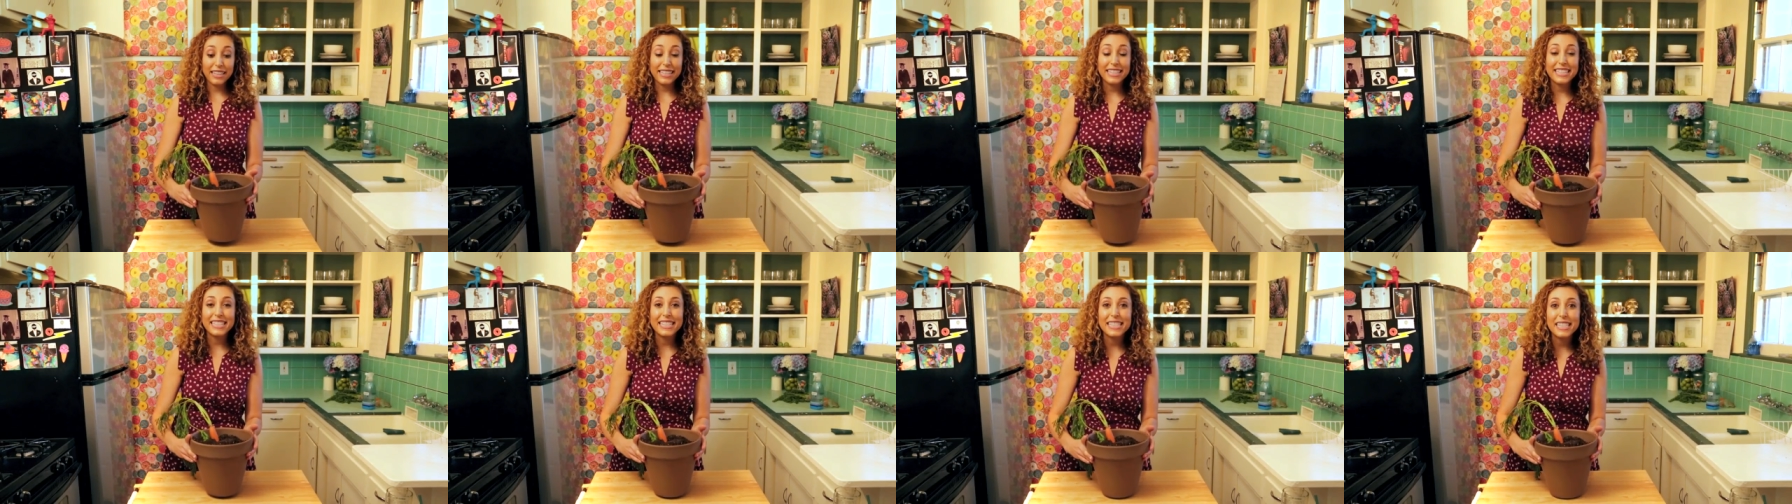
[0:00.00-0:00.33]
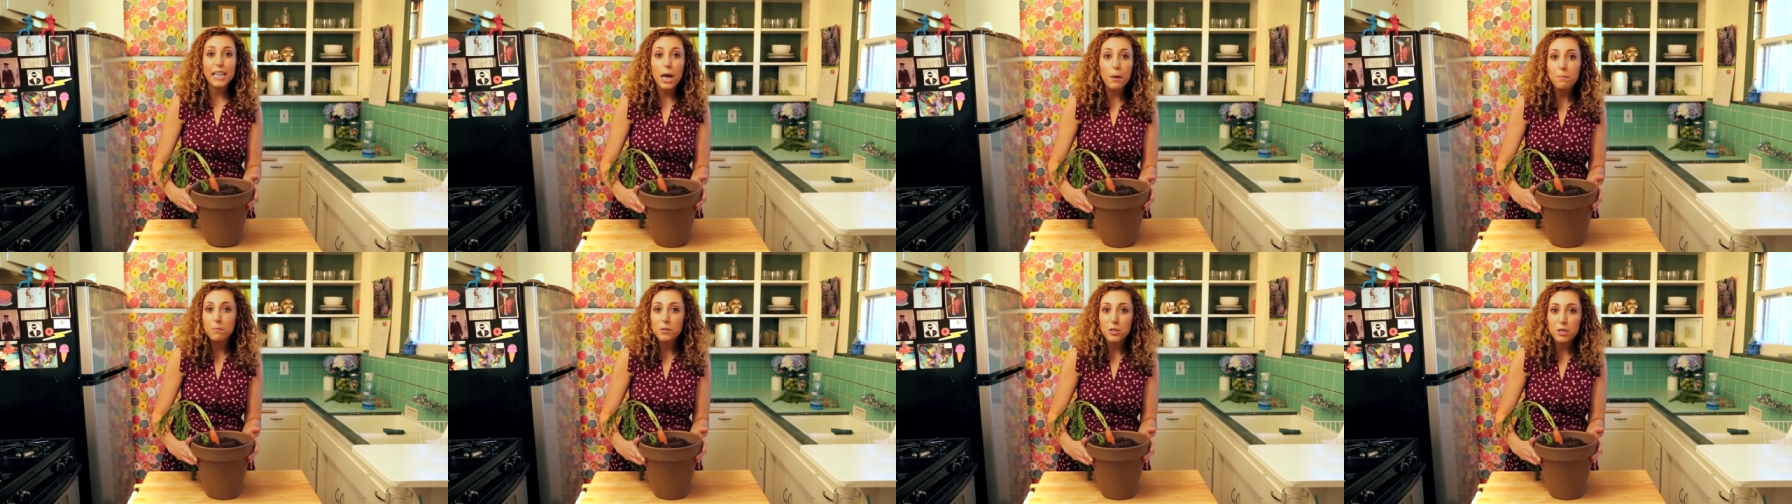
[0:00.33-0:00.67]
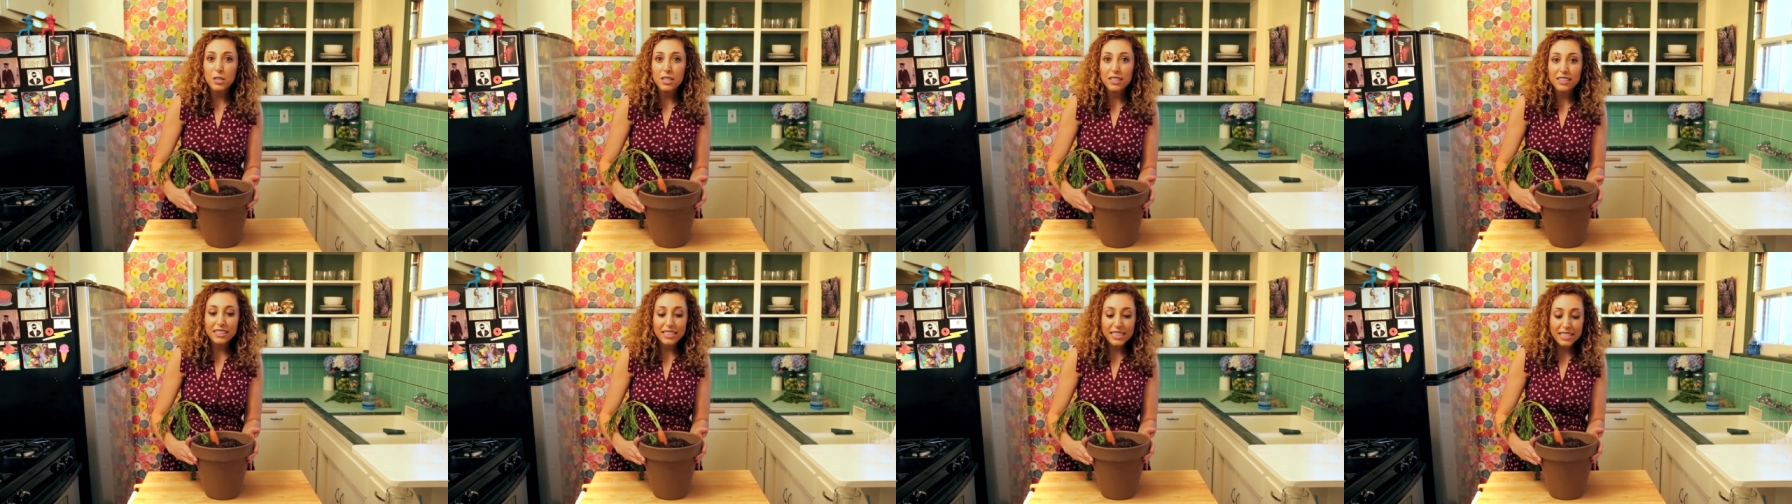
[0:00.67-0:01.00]

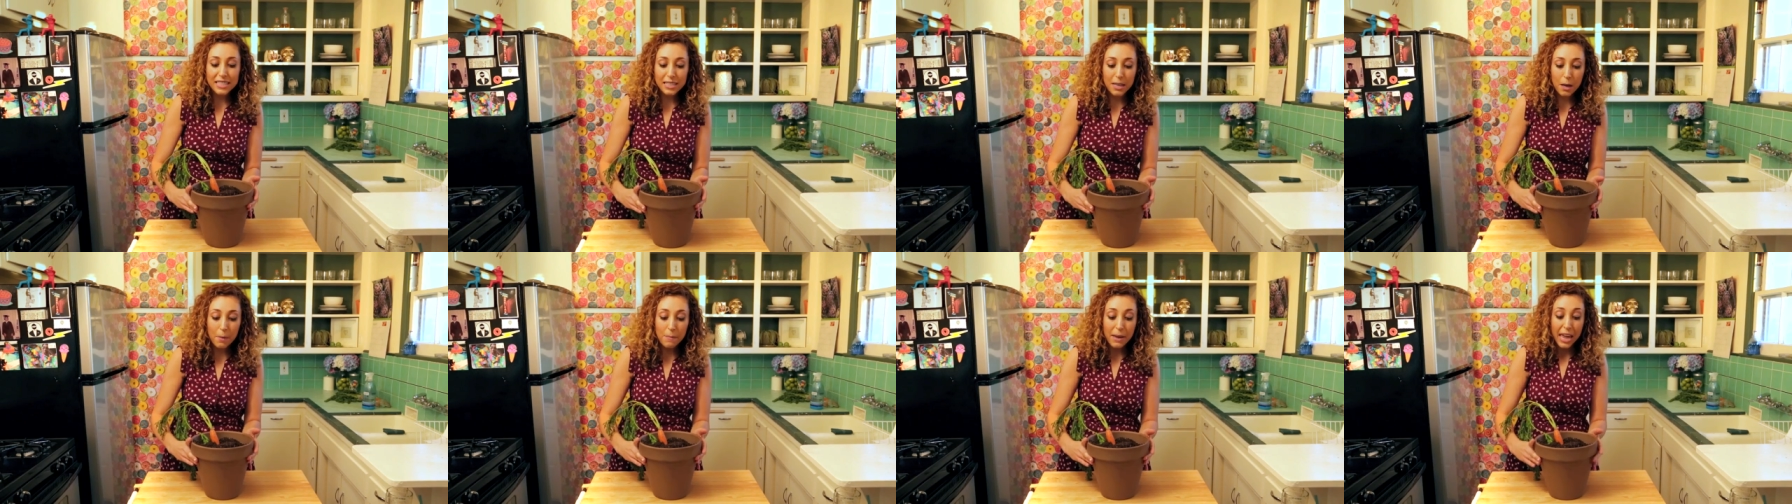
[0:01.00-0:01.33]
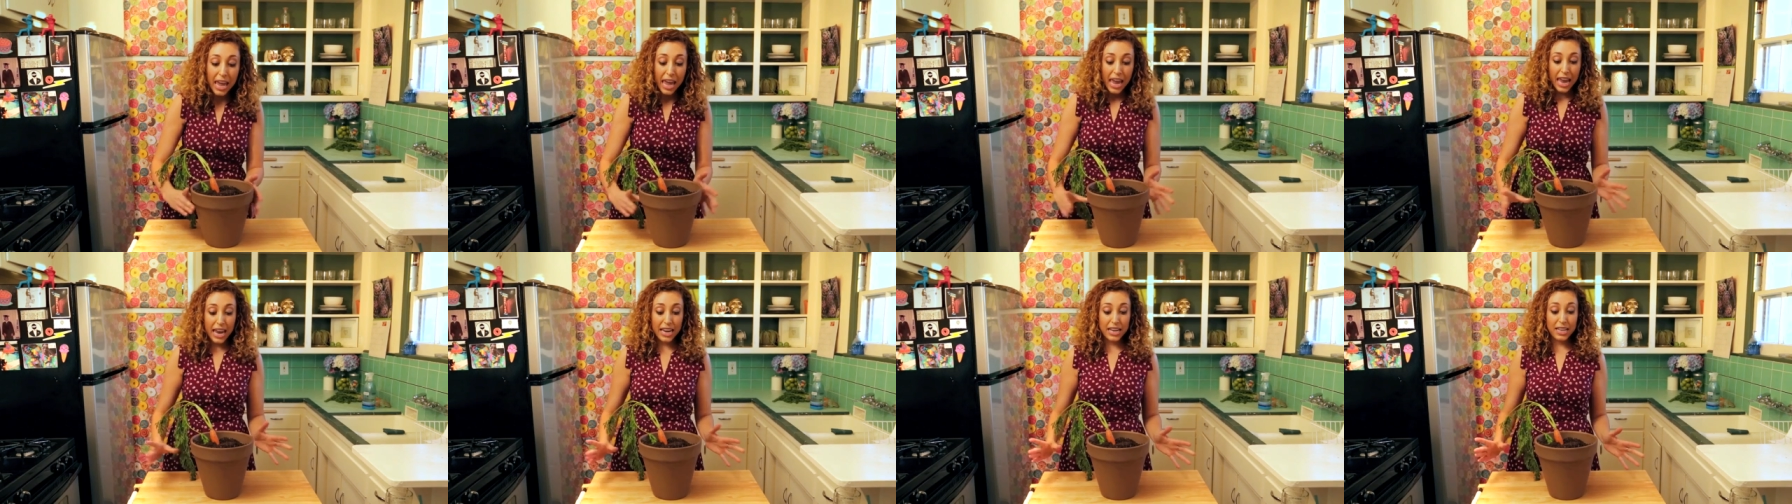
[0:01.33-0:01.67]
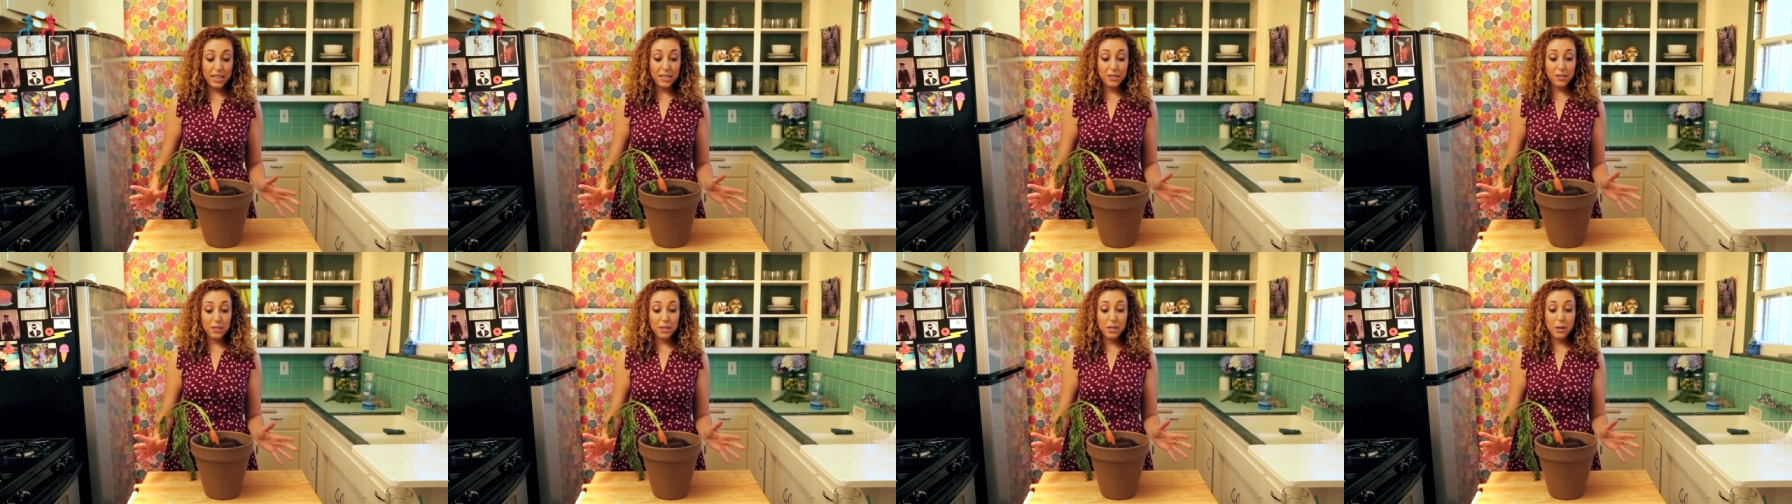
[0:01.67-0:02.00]
exceptionalism, and
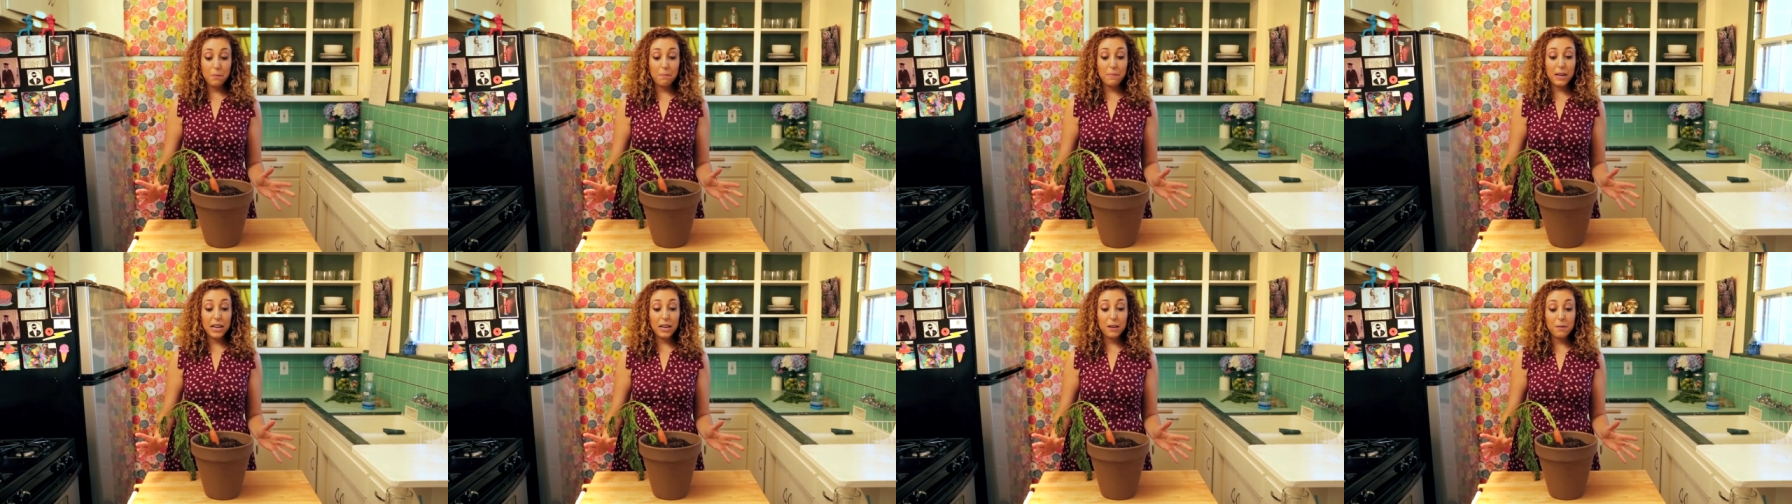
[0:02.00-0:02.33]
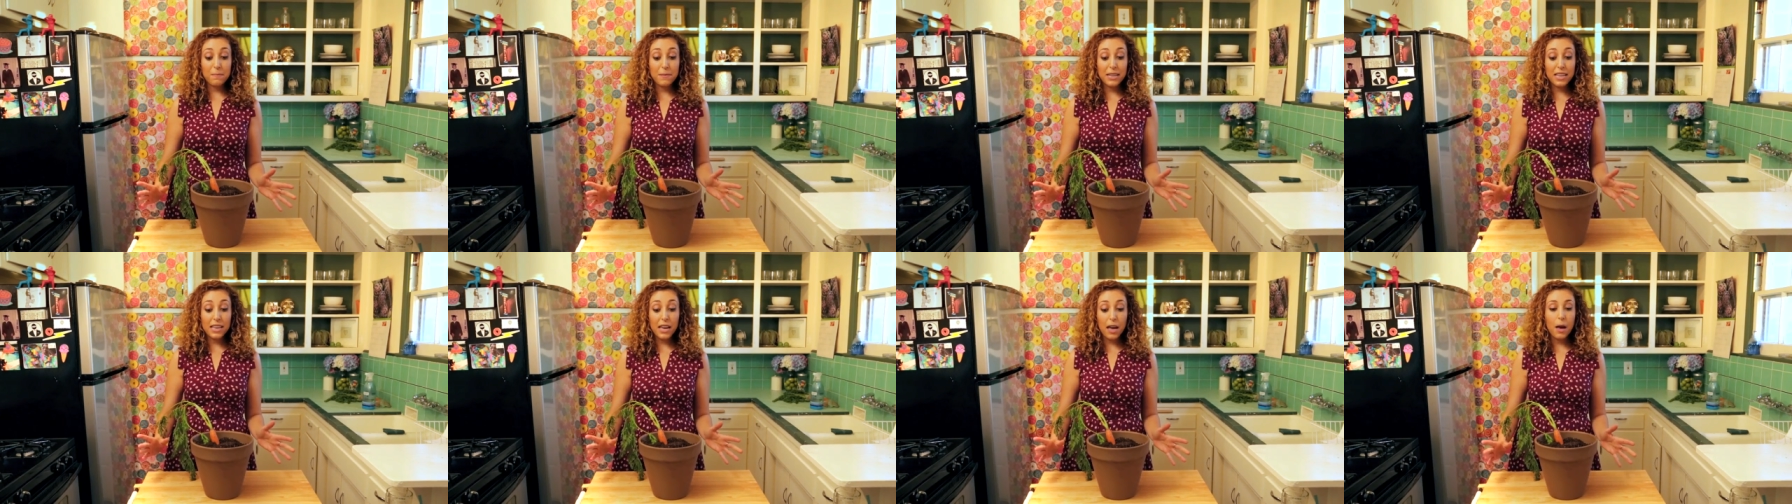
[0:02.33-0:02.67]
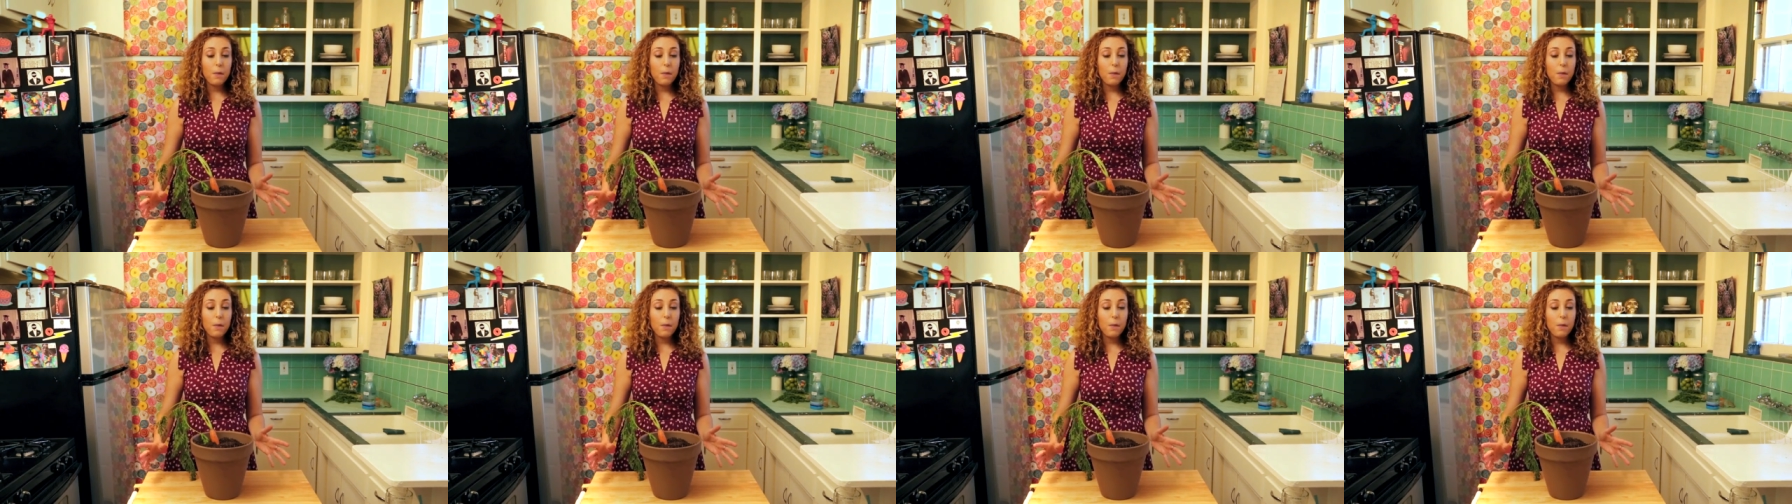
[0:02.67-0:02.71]
he's gonna pair me